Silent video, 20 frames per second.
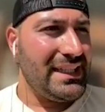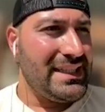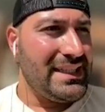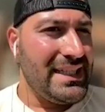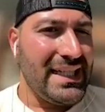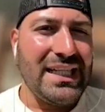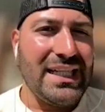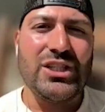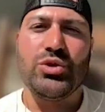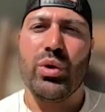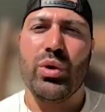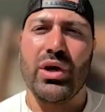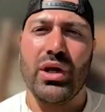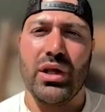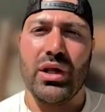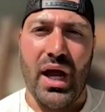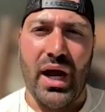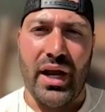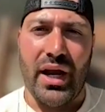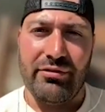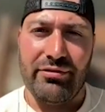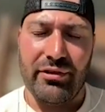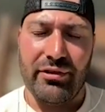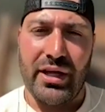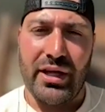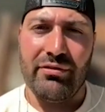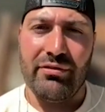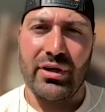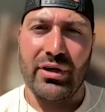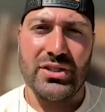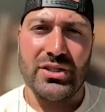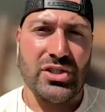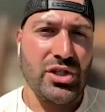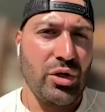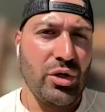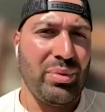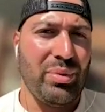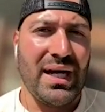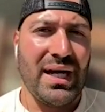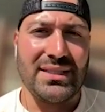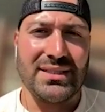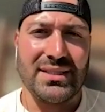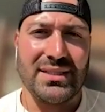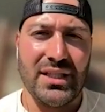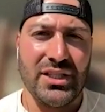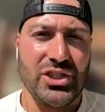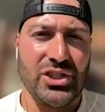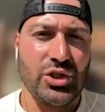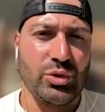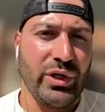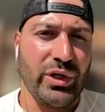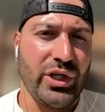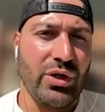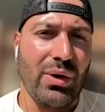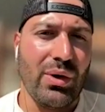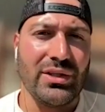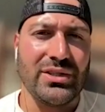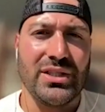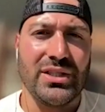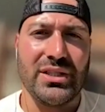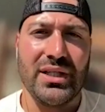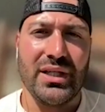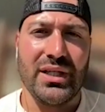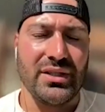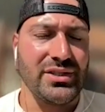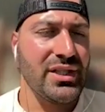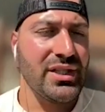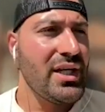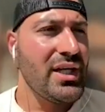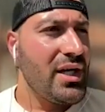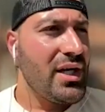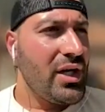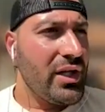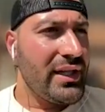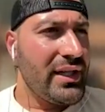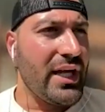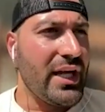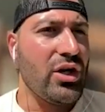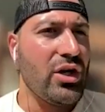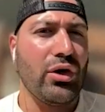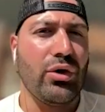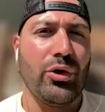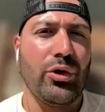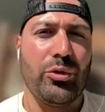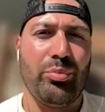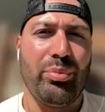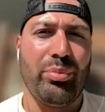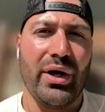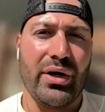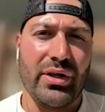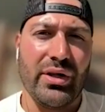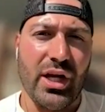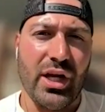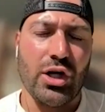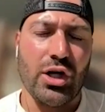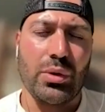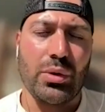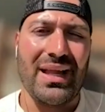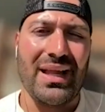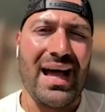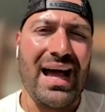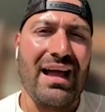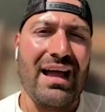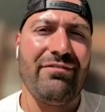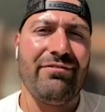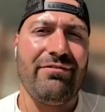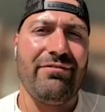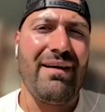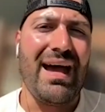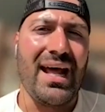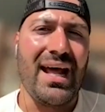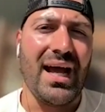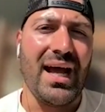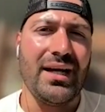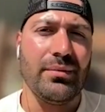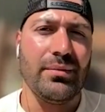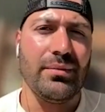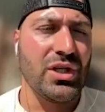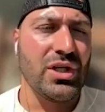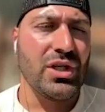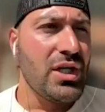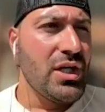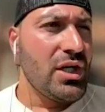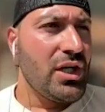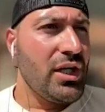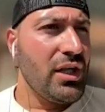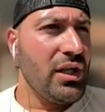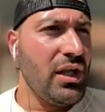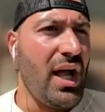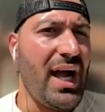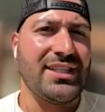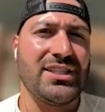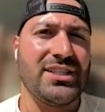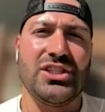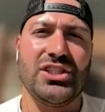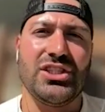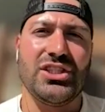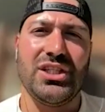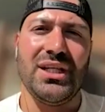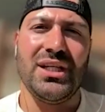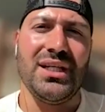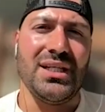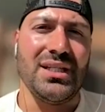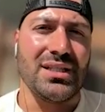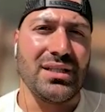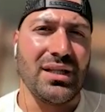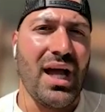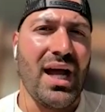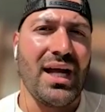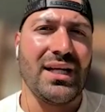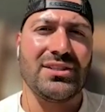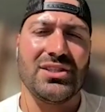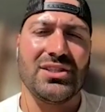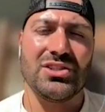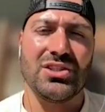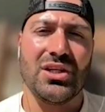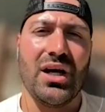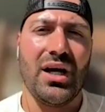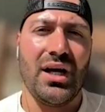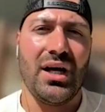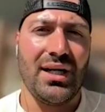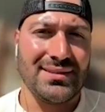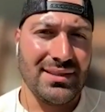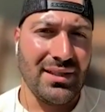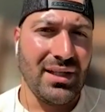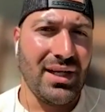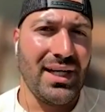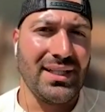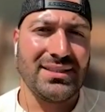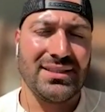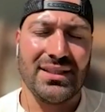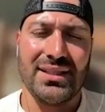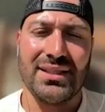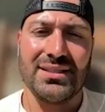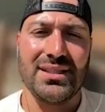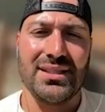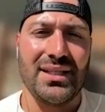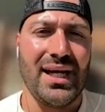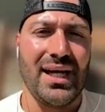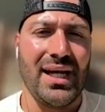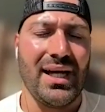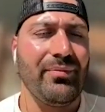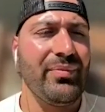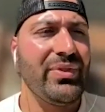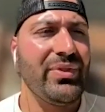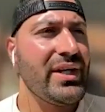is where a lot of the flavor is in your pasta dishes. When you go out to dinners, they cook with butter, they cook with high fat items, lots of cheese, lots of sauce, lots of this and that.